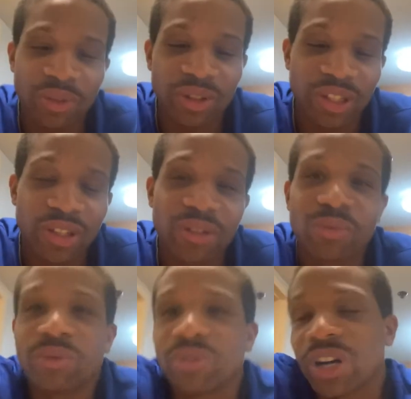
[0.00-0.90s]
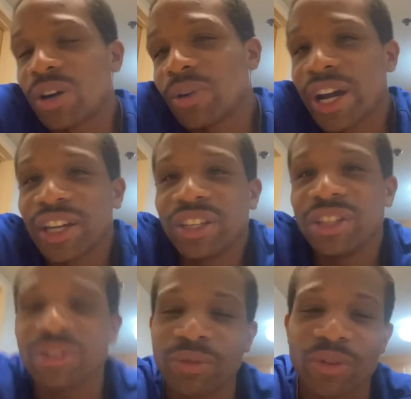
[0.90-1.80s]

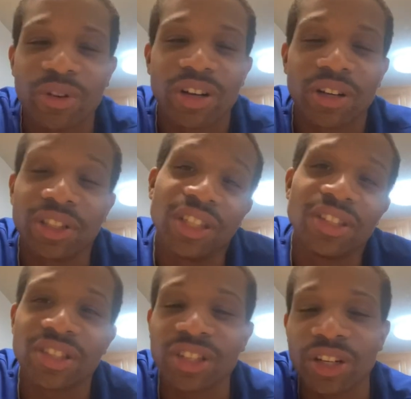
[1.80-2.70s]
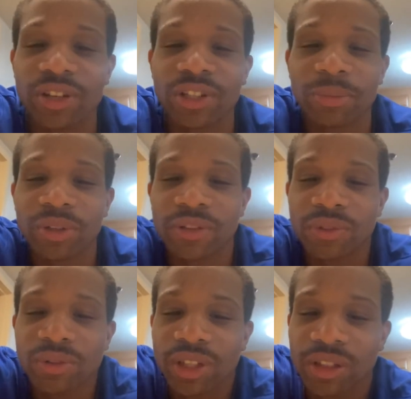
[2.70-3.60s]
Hawaii on DC area. But if
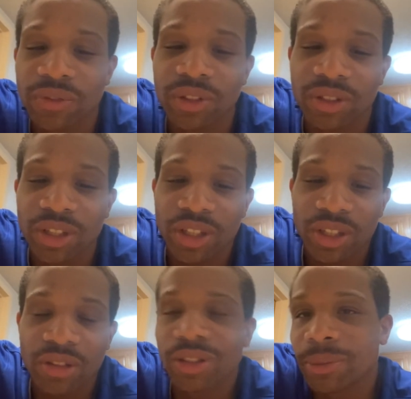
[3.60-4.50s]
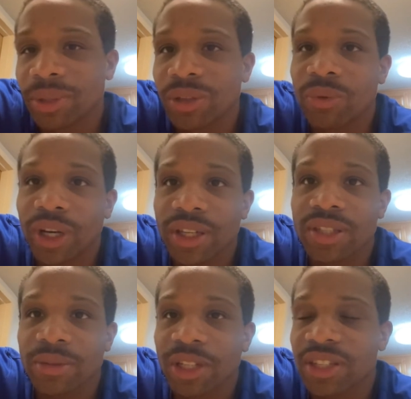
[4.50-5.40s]
you live in you know, the
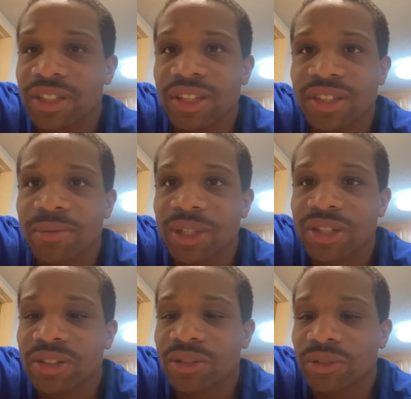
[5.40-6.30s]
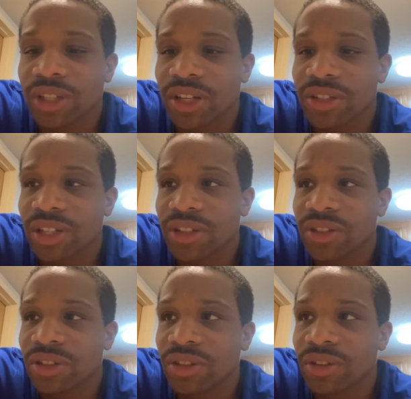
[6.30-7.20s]
Midwest, and that's decent, man. See, $3,000
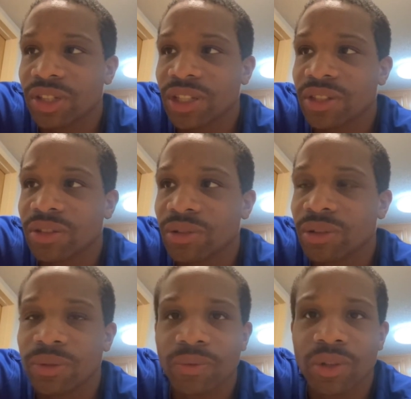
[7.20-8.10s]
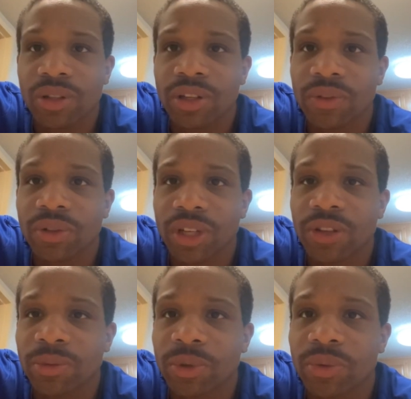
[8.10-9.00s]
a year, that's, you can live
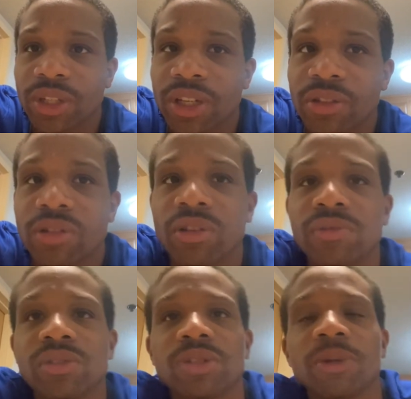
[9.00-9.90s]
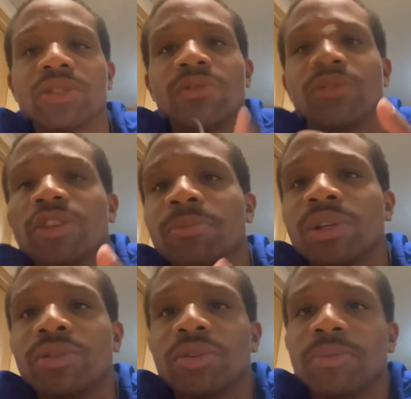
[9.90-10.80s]
comfortable with that, you know, especially if you live
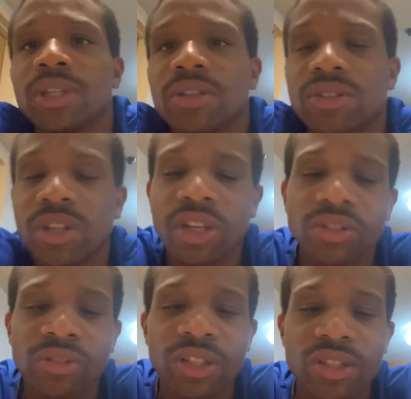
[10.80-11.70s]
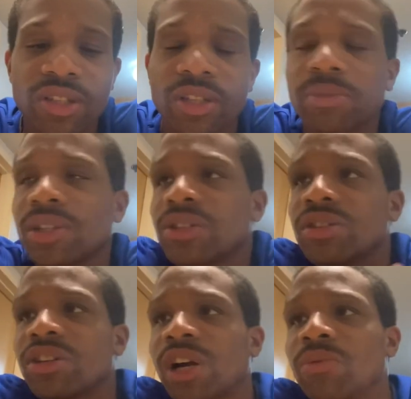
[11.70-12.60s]
below your means. So that's just something that's
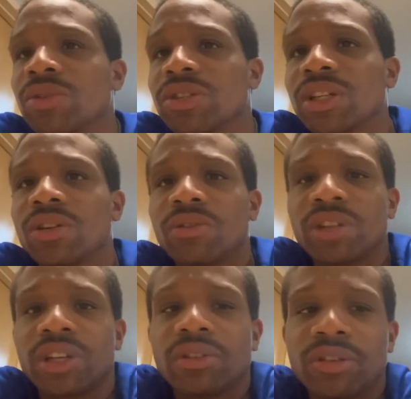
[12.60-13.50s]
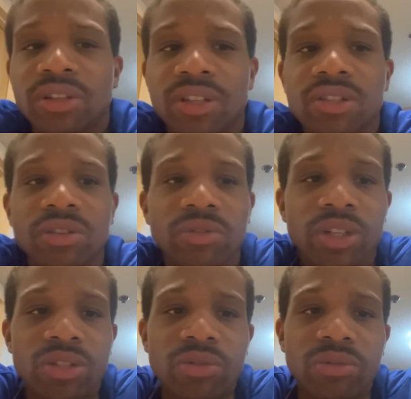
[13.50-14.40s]
good. I will say the online learning is a
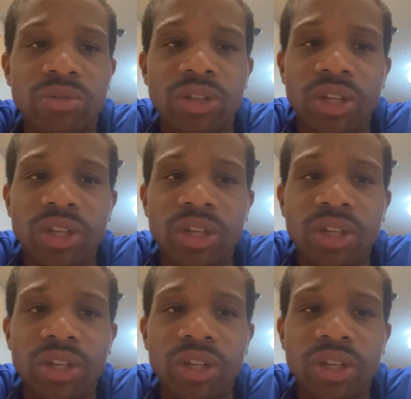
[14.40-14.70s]
great tool.